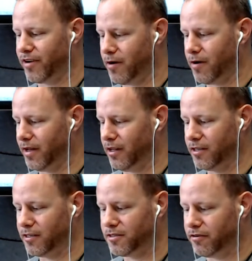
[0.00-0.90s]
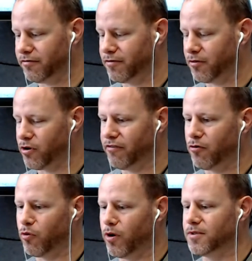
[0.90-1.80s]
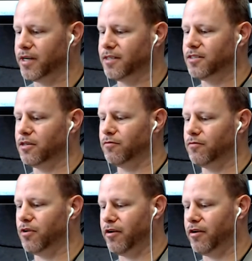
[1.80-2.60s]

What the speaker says: got my list of 3 or 4 websites that